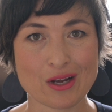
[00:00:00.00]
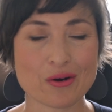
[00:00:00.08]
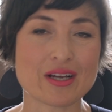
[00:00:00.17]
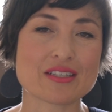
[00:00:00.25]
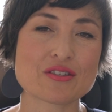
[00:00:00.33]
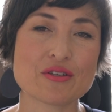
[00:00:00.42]

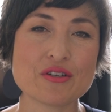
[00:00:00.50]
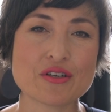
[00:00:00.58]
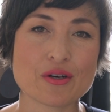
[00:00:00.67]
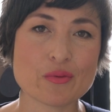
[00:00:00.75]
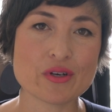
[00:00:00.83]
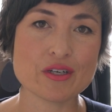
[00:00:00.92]
Okay, so you
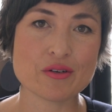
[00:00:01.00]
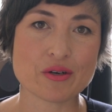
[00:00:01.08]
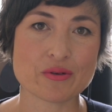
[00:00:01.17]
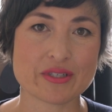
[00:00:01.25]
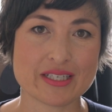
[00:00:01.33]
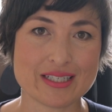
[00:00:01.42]
know when you
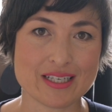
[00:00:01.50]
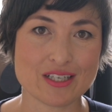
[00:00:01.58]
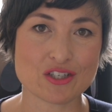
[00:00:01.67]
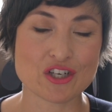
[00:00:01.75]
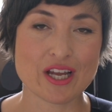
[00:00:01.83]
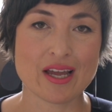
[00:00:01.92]
go to
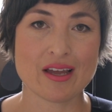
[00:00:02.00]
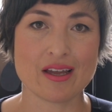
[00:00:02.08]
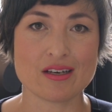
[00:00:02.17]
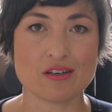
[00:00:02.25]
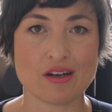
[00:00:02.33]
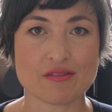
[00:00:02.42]
teach
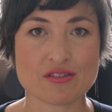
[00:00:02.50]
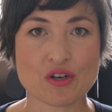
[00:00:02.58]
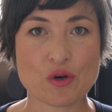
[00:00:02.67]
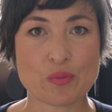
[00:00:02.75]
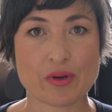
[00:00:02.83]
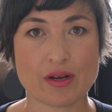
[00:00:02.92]
and you have to
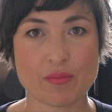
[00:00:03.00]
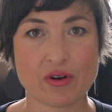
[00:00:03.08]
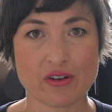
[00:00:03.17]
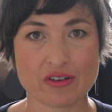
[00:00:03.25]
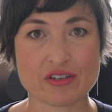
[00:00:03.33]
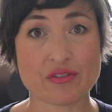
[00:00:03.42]
open up
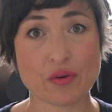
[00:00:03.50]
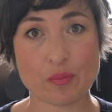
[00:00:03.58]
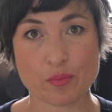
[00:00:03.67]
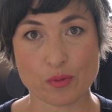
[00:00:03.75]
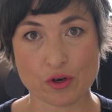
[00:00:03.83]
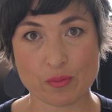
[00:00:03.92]
all your
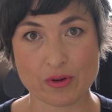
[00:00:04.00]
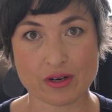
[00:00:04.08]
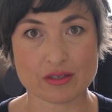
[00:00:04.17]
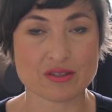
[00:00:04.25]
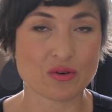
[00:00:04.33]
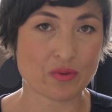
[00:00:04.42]
different
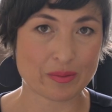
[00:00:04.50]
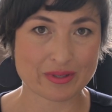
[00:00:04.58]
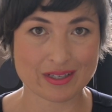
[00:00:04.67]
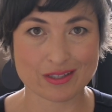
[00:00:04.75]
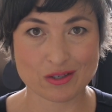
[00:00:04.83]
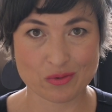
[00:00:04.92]
bookmarks or
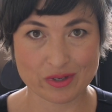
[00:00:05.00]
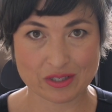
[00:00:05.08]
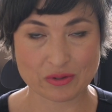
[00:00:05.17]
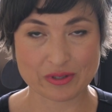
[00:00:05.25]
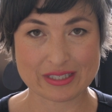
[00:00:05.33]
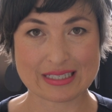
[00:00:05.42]
websites or
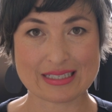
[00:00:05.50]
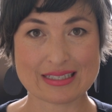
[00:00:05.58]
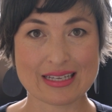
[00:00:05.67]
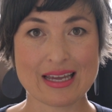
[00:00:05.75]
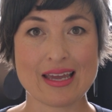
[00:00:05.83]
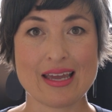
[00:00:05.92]

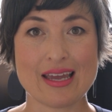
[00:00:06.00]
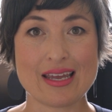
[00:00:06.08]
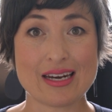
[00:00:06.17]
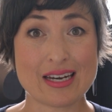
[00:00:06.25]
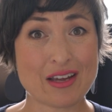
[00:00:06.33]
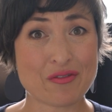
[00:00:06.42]
resources,
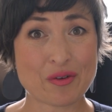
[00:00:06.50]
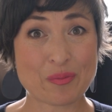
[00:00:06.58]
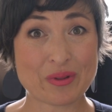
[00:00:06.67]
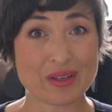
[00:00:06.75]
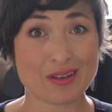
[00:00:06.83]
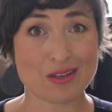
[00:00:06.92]
and
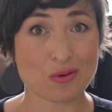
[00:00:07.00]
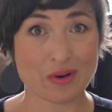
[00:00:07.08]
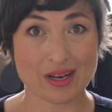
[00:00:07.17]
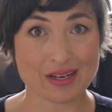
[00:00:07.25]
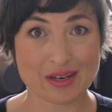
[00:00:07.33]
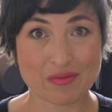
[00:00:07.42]
inevitably you
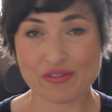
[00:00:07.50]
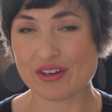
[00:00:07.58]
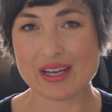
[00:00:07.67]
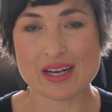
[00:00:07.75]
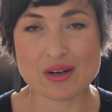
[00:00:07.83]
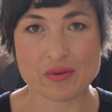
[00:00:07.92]
end up
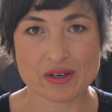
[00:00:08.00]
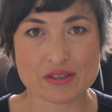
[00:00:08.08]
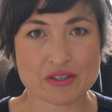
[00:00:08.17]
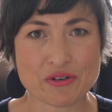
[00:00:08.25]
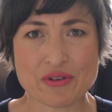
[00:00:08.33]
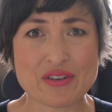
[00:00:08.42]
forgetting one or
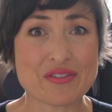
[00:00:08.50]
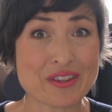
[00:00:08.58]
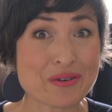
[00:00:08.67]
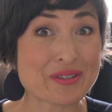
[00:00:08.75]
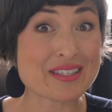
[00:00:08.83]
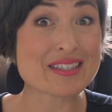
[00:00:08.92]
two, even
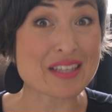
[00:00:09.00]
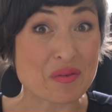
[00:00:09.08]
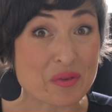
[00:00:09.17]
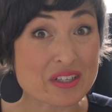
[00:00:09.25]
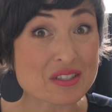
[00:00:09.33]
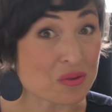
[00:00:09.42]
though it's the
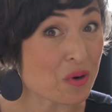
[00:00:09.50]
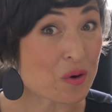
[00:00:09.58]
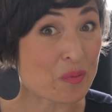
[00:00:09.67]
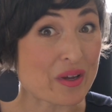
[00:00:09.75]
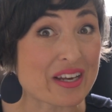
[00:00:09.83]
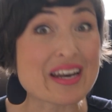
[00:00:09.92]
same ones you
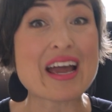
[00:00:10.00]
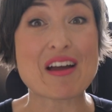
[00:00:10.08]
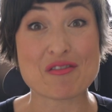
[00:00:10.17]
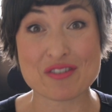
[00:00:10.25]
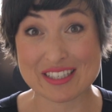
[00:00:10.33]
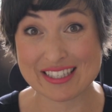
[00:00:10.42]
opened
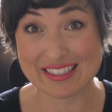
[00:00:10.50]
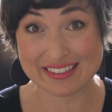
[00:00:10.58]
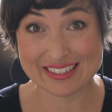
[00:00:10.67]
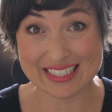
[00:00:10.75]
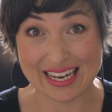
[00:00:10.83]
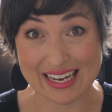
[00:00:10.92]
every
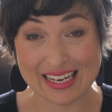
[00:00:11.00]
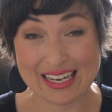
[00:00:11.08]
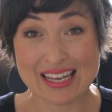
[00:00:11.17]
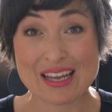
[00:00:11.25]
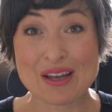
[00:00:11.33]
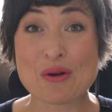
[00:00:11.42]
single day.
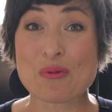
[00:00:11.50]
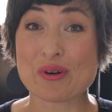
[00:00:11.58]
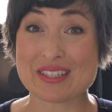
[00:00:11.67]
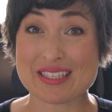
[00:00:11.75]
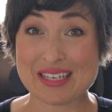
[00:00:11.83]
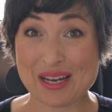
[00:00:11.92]

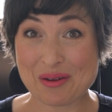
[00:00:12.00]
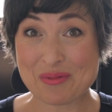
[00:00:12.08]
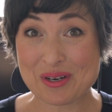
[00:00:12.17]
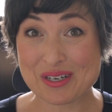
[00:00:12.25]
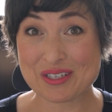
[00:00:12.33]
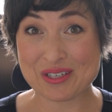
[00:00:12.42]
Well, today I'm
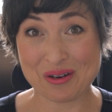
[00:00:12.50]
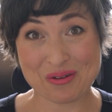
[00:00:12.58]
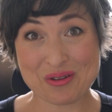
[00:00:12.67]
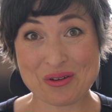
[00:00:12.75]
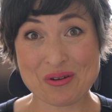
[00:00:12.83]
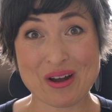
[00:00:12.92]
going to show
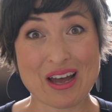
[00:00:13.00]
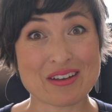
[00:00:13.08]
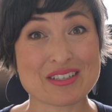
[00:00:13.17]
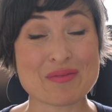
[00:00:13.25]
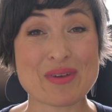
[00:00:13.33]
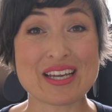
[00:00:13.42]
you how
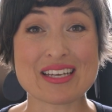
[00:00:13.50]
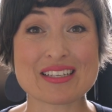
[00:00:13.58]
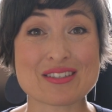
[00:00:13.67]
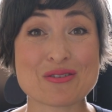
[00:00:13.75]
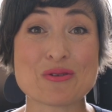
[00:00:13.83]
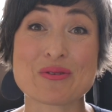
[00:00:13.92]
to make
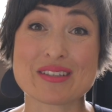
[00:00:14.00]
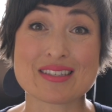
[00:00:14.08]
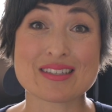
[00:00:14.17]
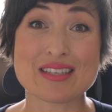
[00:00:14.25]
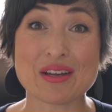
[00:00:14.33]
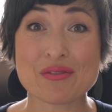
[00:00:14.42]
it so you can
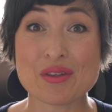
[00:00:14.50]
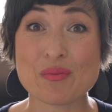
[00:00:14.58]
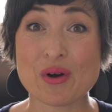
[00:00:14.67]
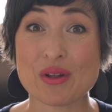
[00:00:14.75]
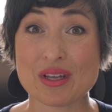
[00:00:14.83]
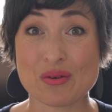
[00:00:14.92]
save them
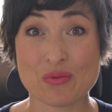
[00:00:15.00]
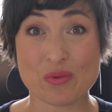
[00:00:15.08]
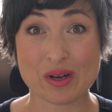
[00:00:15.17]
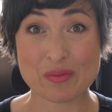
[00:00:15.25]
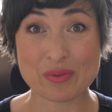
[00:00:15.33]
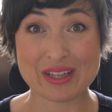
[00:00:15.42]
all in
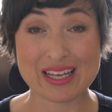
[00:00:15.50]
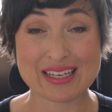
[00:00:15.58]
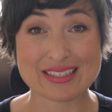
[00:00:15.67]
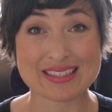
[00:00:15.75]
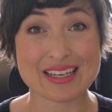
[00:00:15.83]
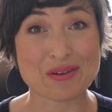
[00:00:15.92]
one
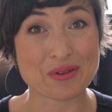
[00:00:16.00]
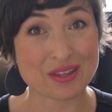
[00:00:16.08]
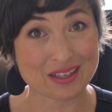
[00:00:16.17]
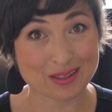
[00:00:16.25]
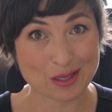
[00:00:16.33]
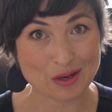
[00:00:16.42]
place and with
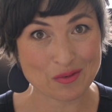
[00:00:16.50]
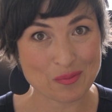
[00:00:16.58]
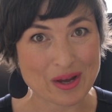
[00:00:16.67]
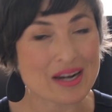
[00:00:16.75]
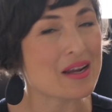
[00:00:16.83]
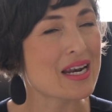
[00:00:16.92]
a click of a
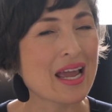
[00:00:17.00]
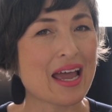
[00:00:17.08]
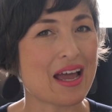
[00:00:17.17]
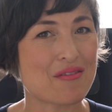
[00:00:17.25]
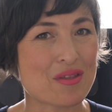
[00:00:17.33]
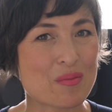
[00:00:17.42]
button,
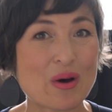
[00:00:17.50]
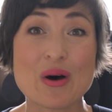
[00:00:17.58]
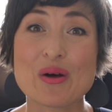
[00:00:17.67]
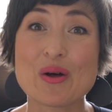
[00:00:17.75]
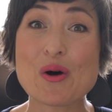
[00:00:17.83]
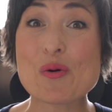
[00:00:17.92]
have them
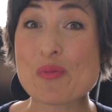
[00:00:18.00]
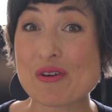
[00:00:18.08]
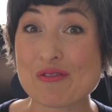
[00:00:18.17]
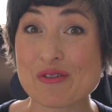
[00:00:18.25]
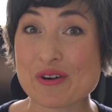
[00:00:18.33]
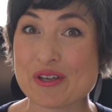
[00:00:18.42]
all
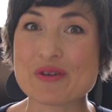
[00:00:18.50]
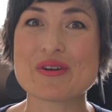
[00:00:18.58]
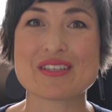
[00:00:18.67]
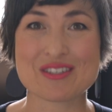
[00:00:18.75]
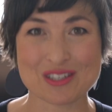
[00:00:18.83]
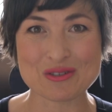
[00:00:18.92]
open for you
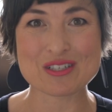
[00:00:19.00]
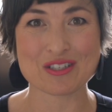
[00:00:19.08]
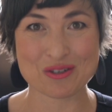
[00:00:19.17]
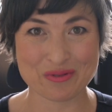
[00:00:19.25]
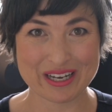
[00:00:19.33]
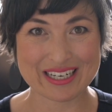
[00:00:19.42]
as soon as
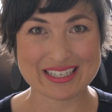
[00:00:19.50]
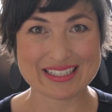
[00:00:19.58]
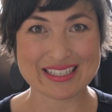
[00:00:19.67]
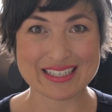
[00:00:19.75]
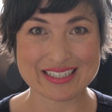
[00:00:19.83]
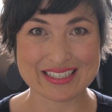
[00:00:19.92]
you're ready to
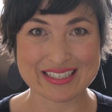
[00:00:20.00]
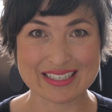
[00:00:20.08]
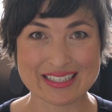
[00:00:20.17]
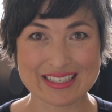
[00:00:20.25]
teach.